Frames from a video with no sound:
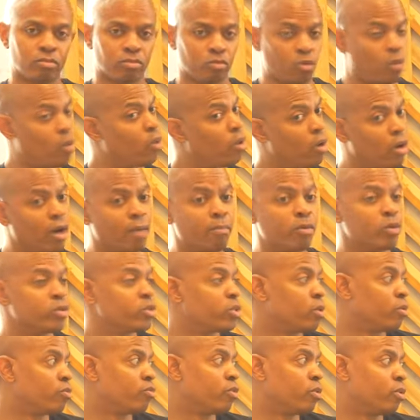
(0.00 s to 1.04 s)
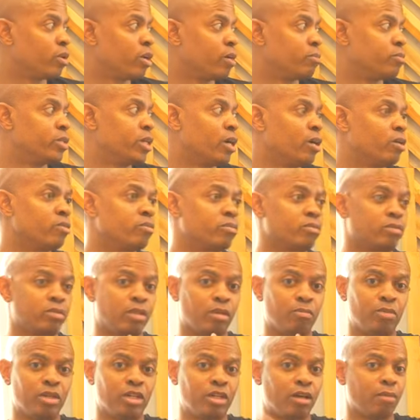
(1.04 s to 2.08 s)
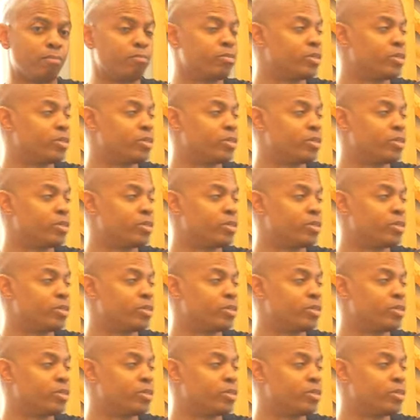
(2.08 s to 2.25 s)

or abosomfo comes out, they become